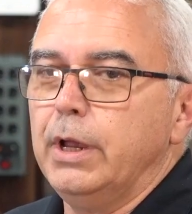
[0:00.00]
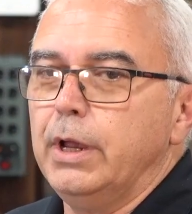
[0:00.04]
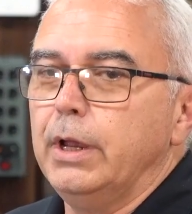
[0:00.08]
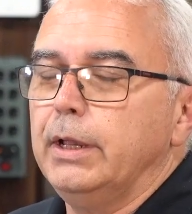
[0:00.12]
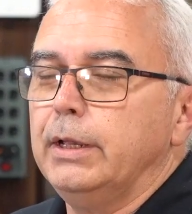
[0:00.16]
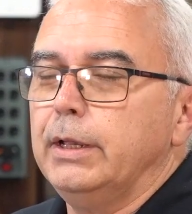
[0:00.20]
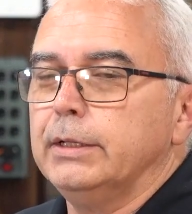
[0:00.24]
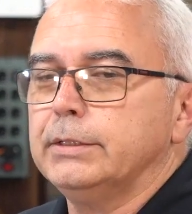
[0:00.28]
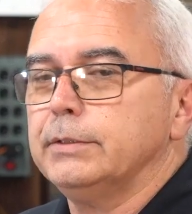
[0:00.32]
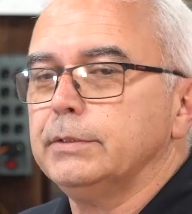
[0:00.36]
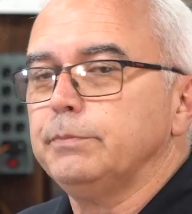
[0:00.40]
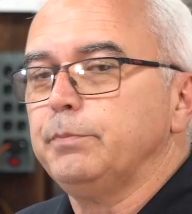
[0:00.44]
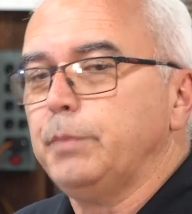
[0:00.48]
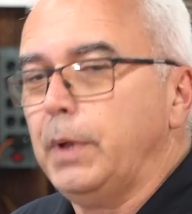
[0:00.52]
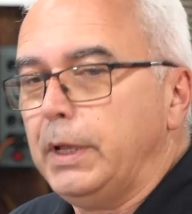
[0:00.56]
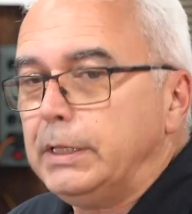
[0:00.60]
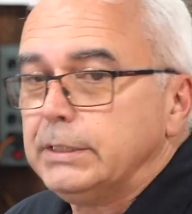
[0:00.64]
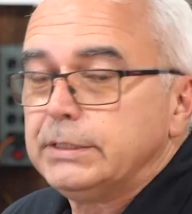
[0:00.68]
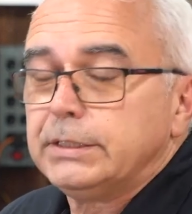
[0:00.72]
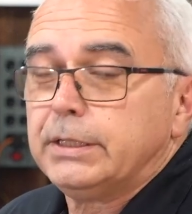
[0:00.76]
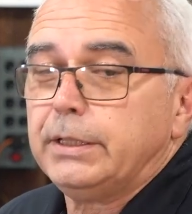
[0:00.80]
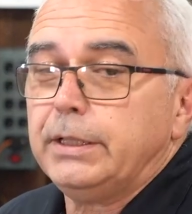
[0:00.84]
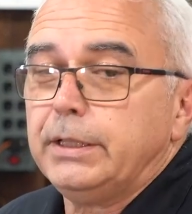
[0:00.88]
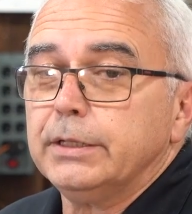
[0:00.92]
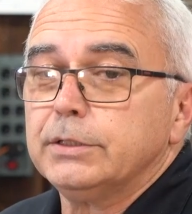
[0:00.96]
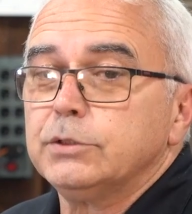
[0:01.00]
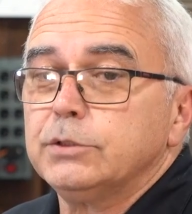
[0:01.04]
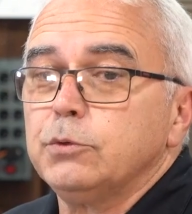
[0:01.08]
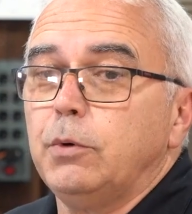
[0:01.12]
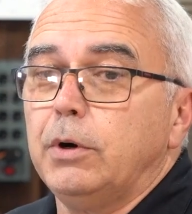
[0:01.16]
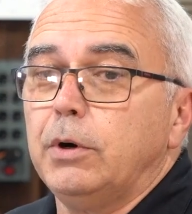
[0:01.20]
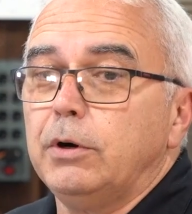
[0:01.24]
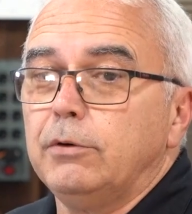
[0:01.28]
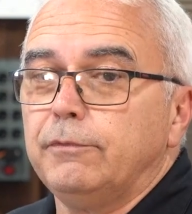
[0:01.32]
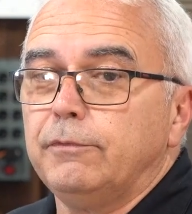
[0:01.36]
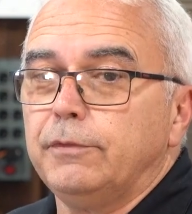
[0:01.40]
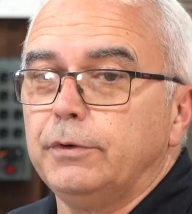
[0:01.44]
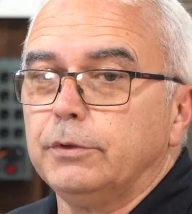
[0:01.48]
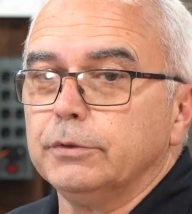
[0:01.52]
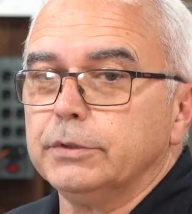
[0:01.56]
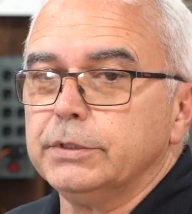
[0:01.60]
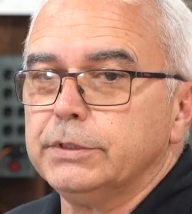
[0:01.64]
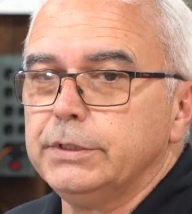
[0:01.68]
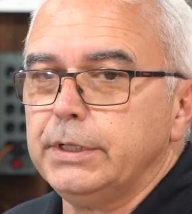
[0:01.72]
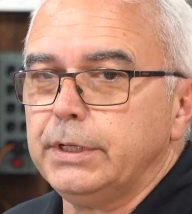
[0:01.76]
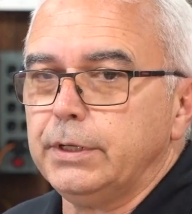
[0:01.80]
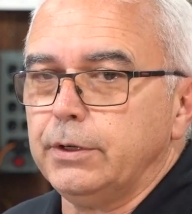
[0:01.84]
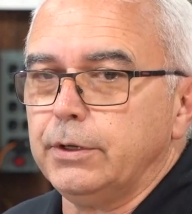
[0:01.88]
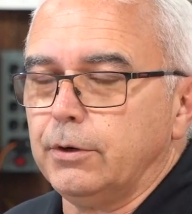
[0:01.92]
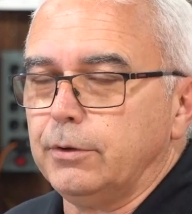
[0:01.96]
it's basically a 12 volt
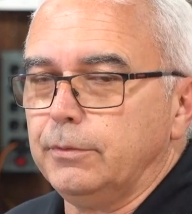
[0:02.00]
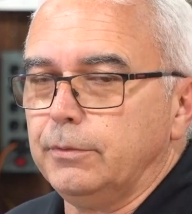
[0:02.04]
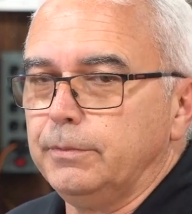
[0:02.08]
signal.